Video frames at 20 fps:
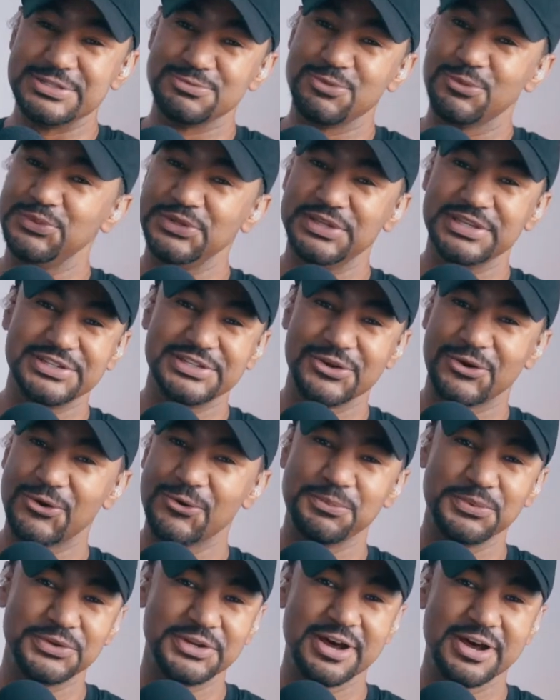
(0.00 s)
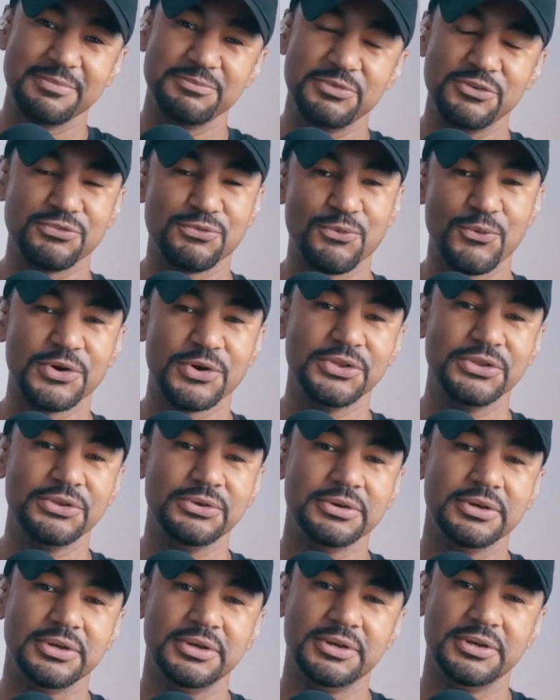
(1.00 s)
will begin to open up before you,
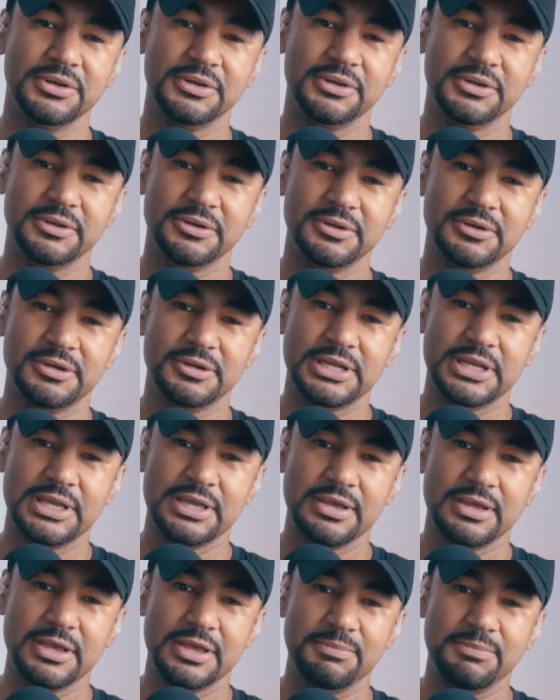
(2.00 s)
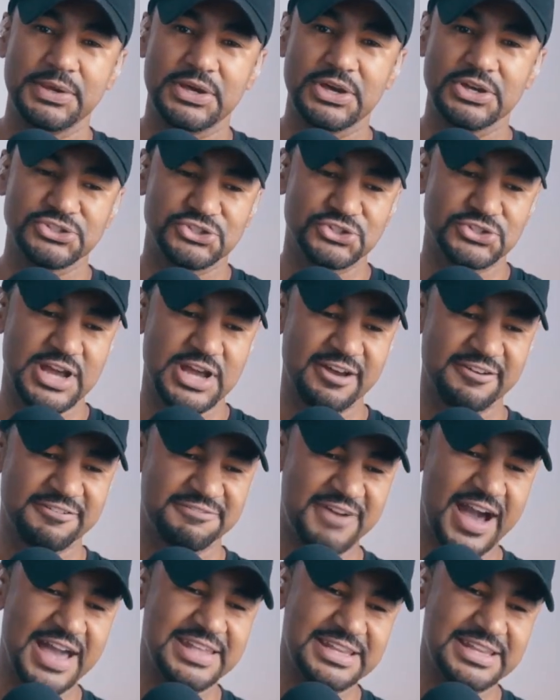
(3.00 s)
because you're not
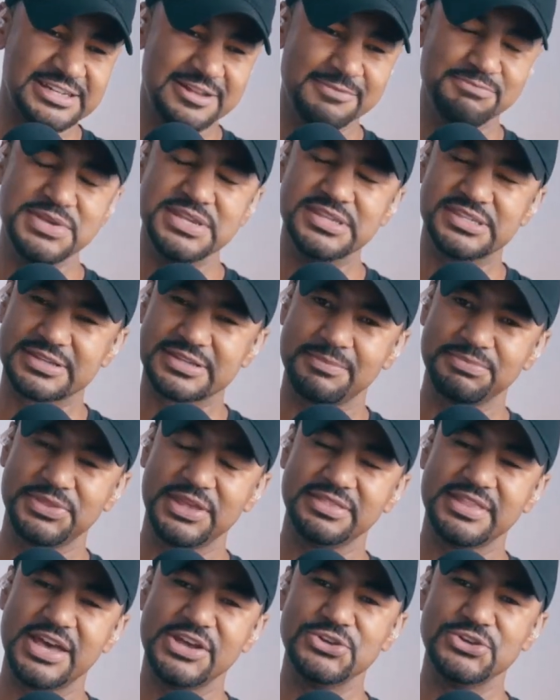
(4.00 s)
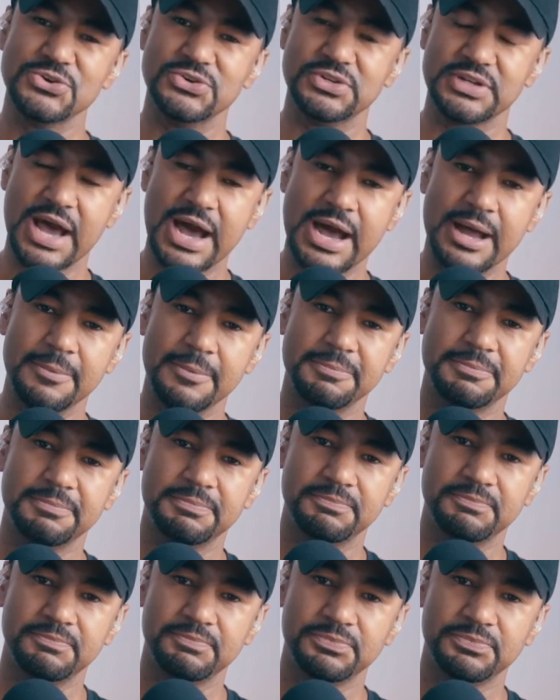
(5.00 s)
fighting to be something that you're not.
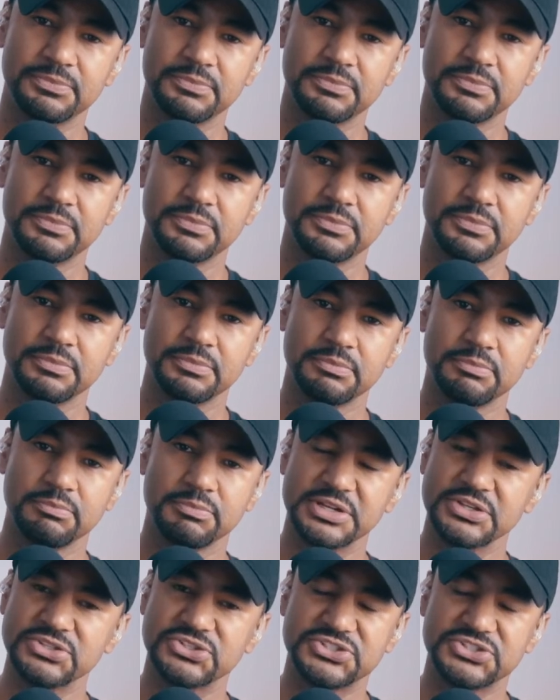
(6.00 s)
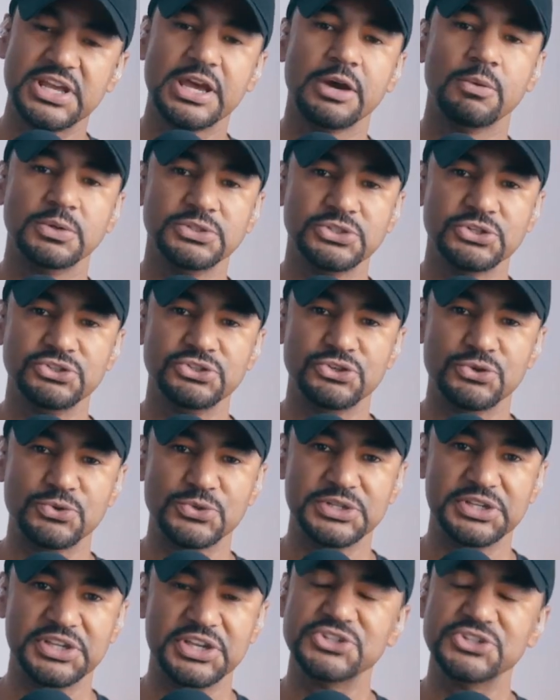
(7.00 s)
But instead, what you're
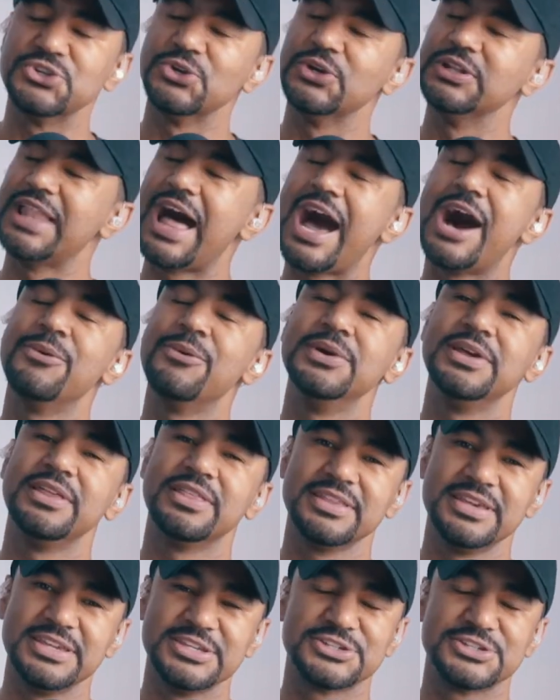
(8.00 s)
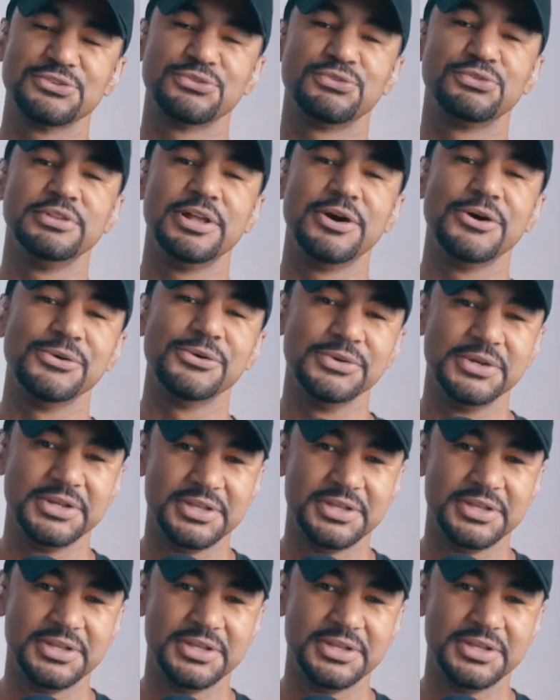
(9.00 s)
doing is you're allowing things to flow